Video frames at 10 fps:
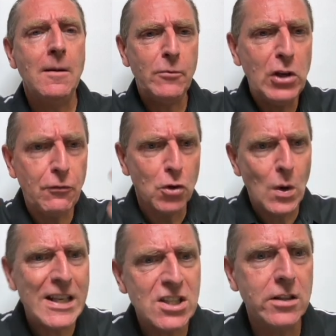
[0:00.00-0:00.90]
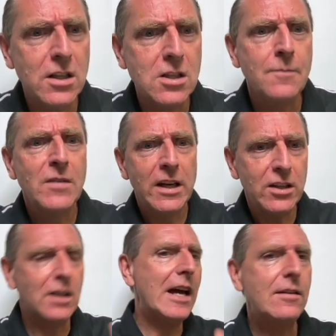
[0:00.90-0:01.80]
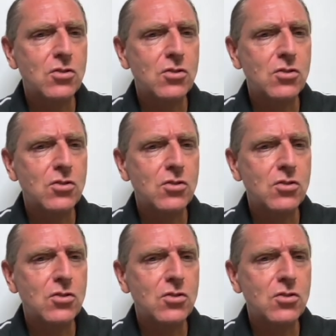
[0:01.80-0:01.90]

And if you're watching this in the live